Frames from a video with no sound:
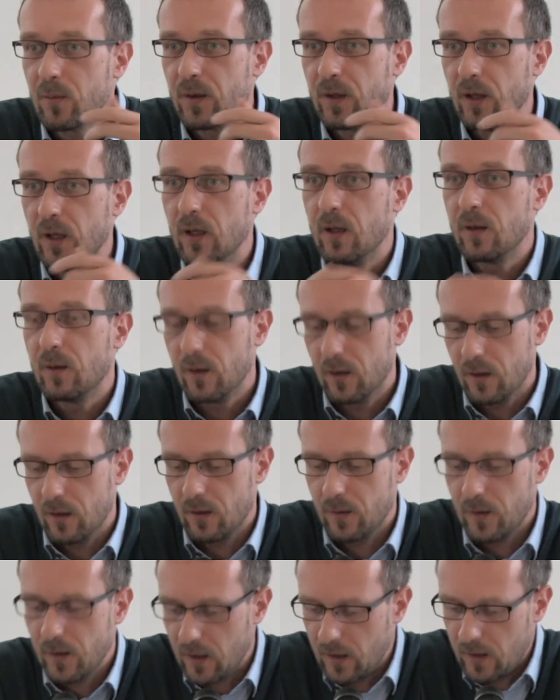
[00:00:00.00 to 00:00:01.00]

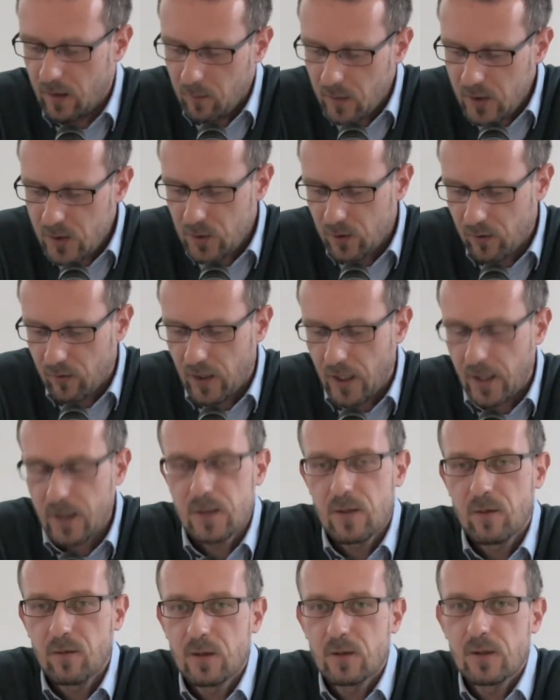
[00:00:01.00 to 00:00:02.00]
the missionary
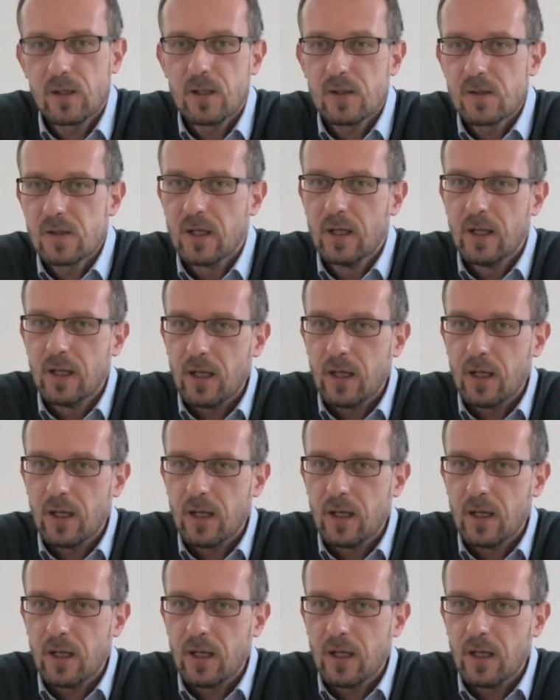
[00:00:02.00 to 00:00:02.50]
activities,